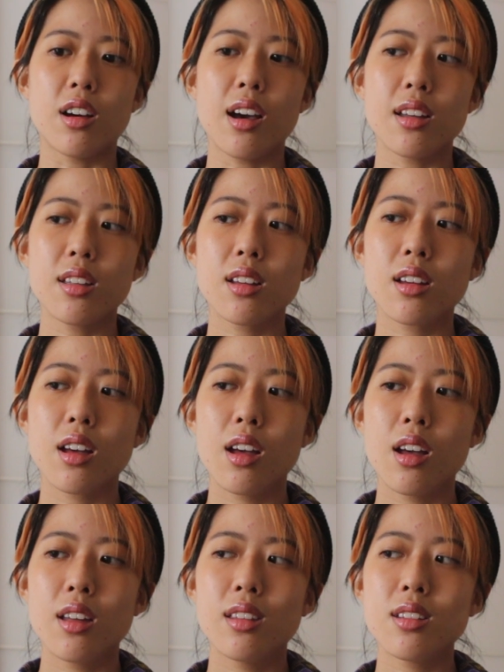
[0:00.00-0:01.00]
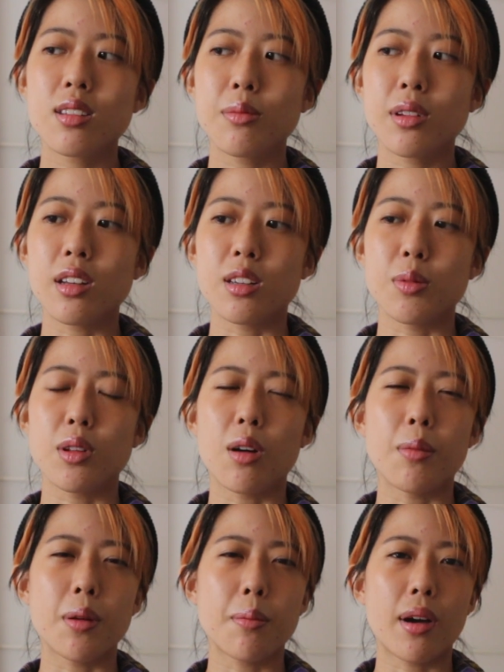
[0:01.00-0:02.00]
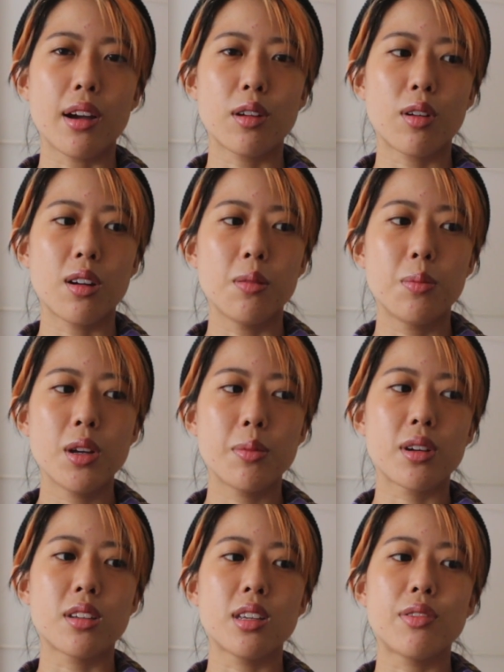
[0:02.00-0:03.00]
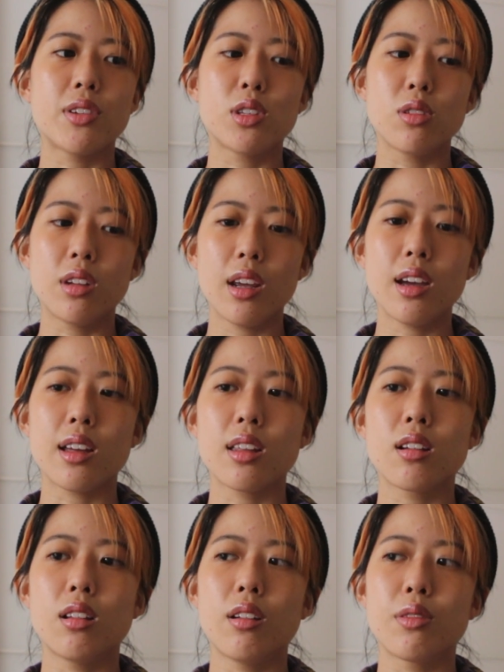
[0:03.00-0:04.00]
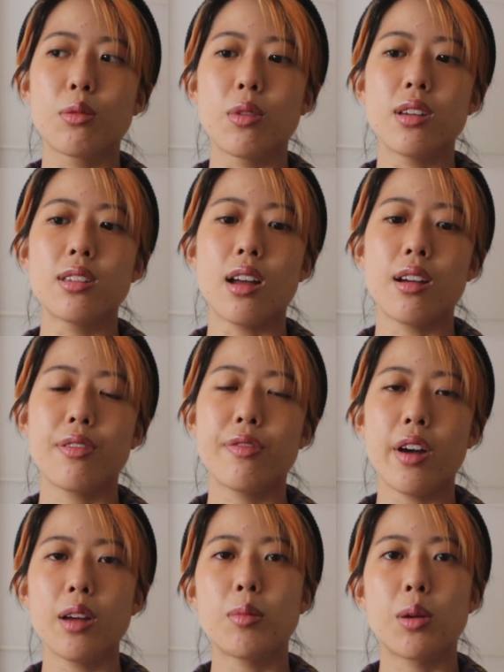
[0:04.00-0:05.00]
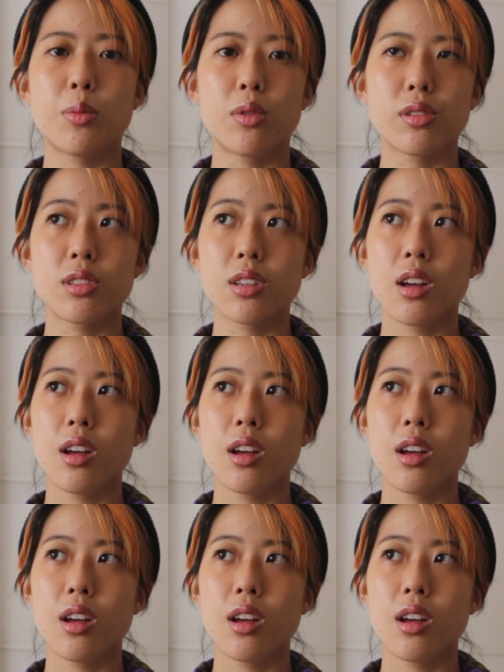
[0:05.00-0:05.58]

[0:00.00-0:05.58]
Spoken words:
I think this is something that has been on my mind quite a bit, because even today I think a lot of the ways that I find my books